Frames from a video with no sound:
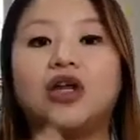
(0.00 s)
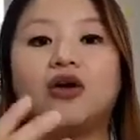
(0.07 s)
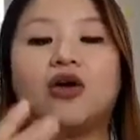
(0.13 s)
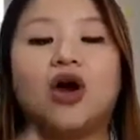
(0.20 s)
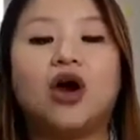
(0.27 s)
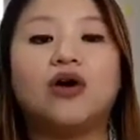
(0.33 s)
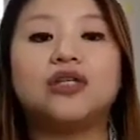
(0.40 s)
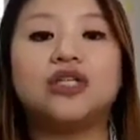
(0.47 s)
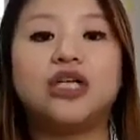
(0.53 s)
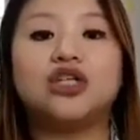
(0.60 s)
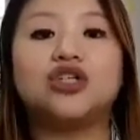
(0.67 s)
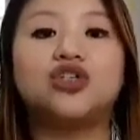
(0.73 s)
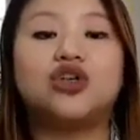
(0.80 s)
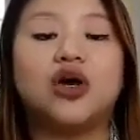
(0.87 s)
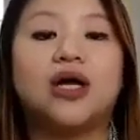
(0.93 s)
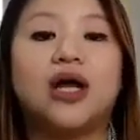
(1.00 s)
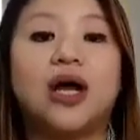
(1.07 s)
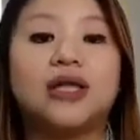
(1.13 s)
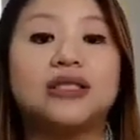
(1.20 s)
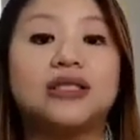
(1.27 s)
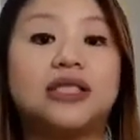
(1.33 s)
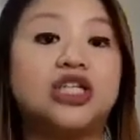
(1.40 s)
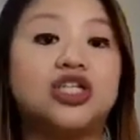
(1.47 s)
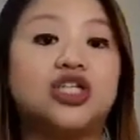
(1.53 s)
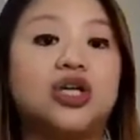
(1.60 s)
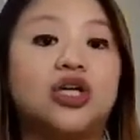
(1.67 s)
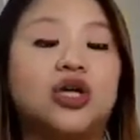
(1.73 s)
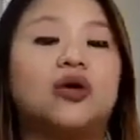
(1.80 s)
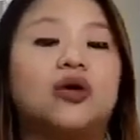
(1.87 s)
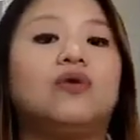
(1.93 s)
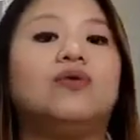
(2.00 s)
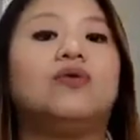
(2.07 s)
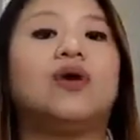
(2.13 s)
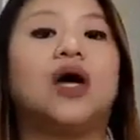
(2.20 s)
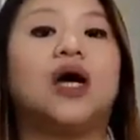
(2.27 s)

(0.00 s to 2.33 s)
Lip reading: Carl is going to start teaching you,